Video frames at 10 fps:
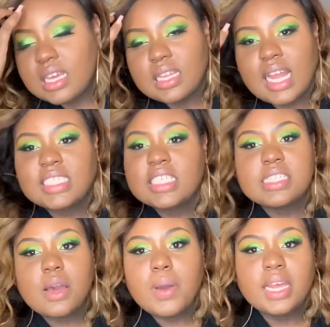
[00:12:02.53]
like she's
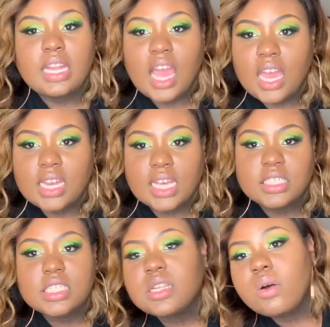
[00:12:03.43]
so LA, like
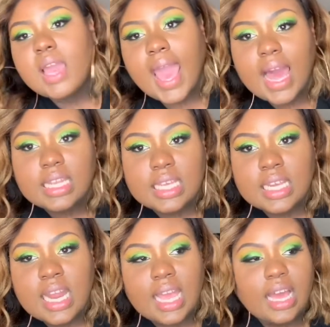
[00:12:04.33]
she's so Cali.
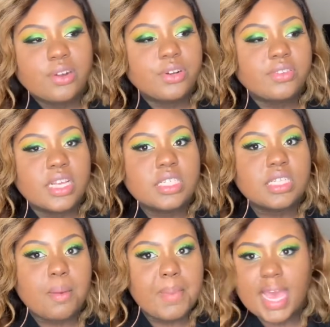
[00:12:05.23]
And like I don't know if that's just
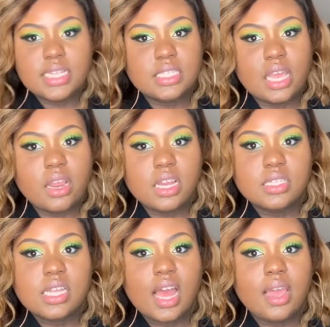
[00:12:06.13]
a bad
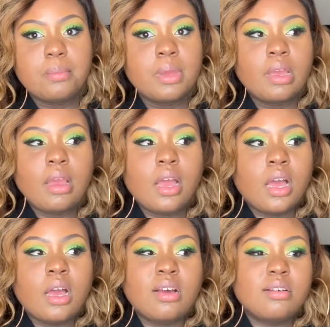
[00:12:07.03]
stereotype,
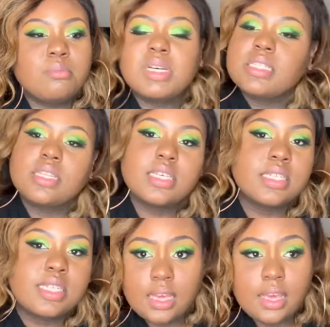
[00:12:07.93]
but sis,
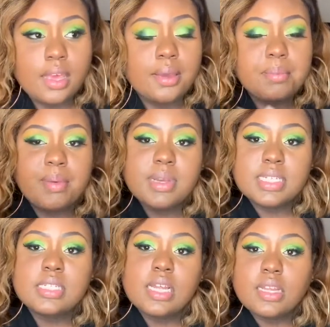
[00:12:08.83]
baby, a
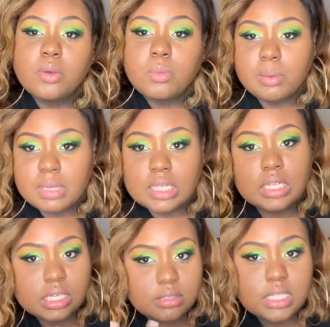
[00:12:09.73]
Southern women
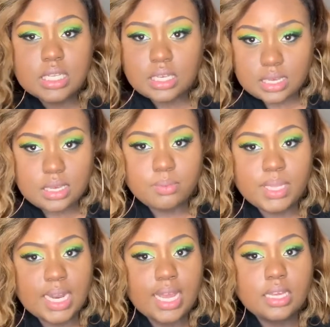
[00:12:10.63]
love to eat. We
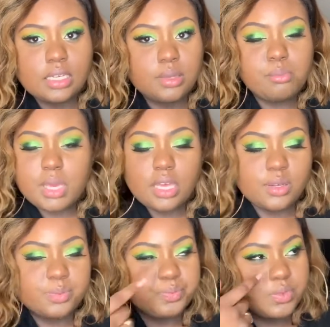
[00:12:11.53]
like a good
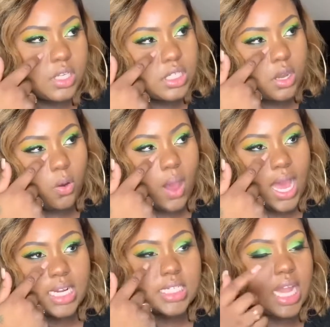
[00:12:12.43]
meal. So
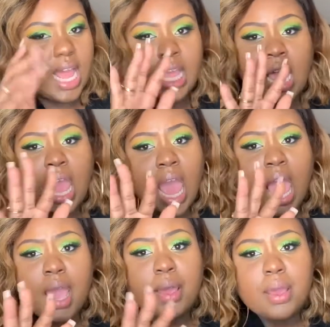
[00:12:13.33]
Quad is like,
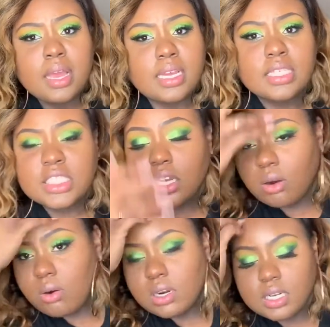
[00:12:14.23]
cause she
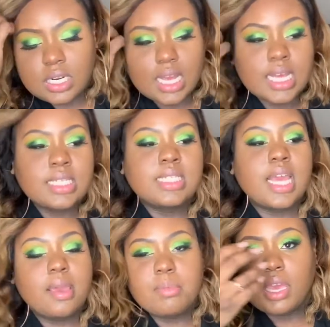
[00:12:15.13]
ordered a
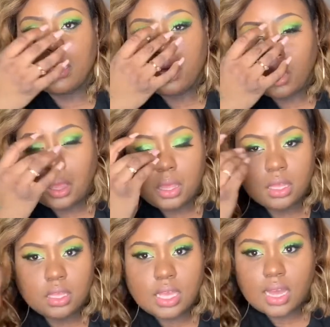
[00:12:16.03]
salmon,
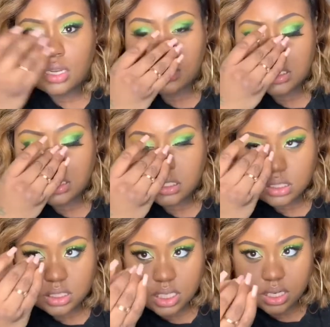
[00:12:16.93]
y'all. It's
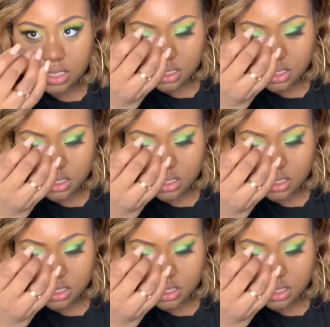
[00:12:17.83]
this here.